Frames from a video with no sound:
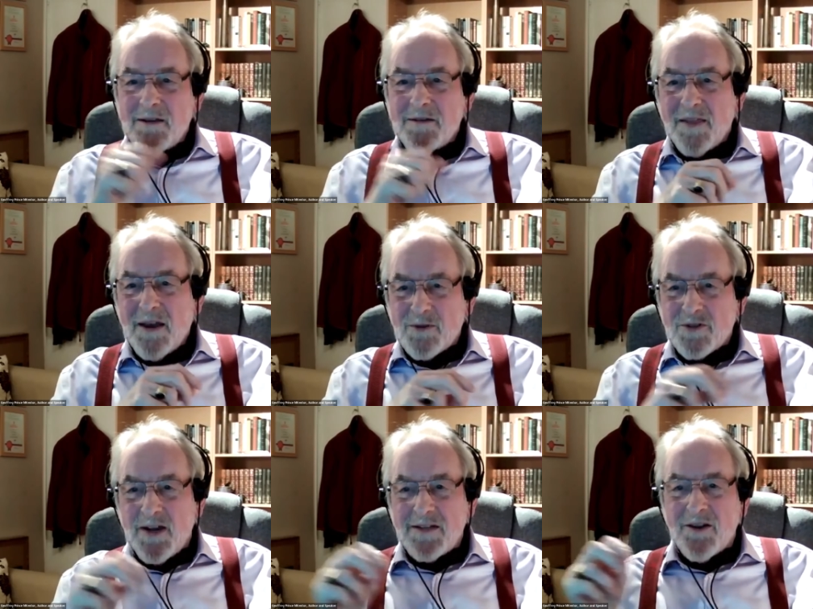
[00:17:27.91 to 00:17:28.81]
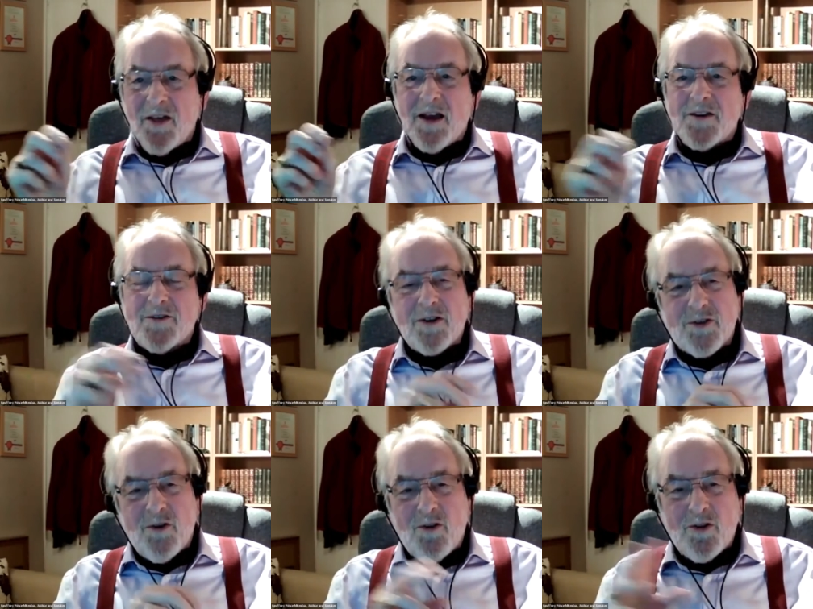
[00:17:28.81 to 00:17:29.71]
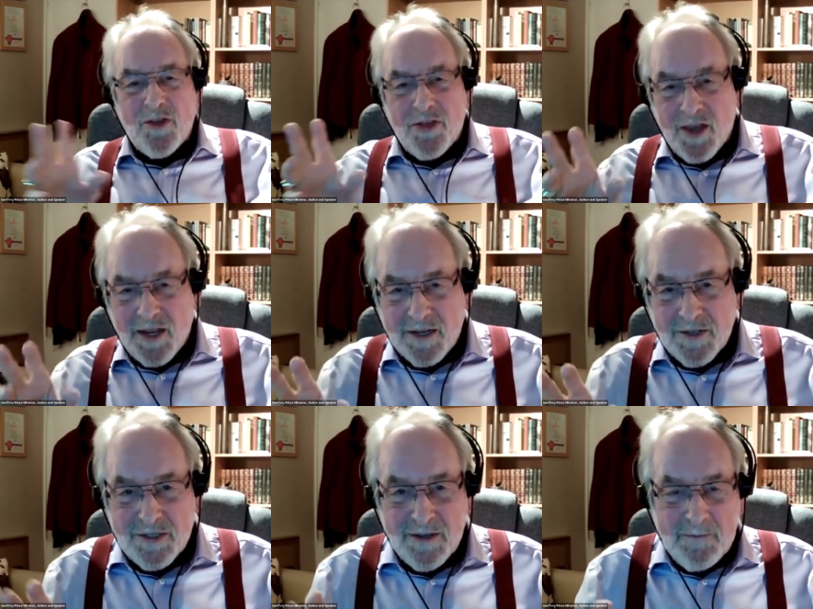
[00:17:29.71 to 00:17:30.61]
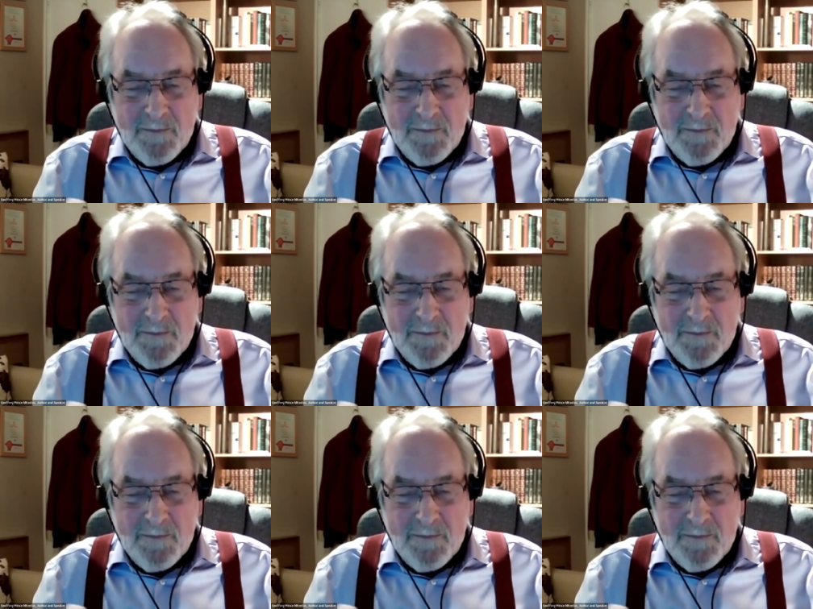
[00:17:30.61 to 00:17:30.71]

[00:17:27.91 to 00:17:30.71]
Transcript: And that was written across all the things.